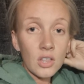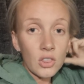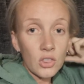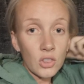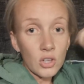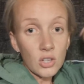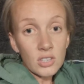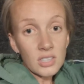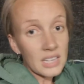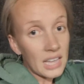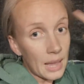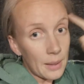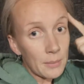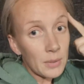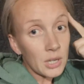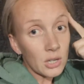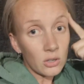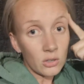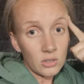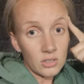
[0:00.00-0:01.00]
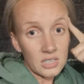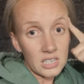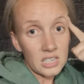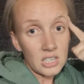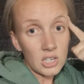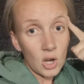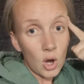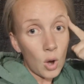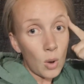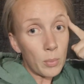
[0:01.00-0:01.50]
those chemicals in
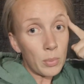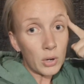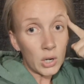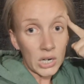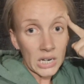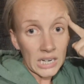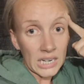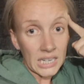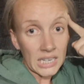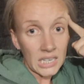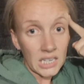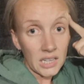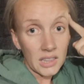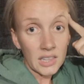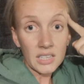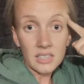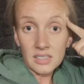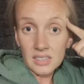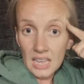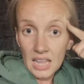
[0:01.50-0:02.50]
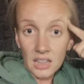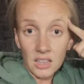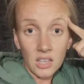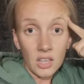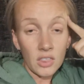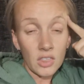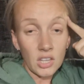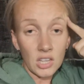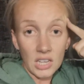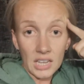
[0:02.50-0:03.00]
your brain that tell
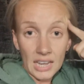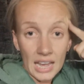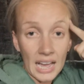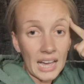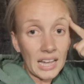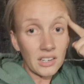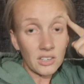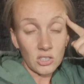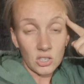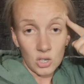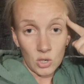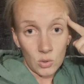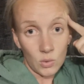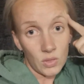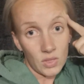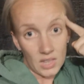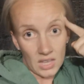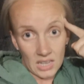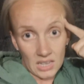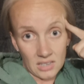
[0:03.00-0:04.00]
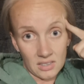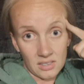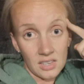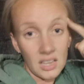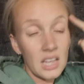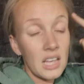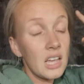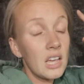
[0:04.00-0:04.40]
you that you can't do things,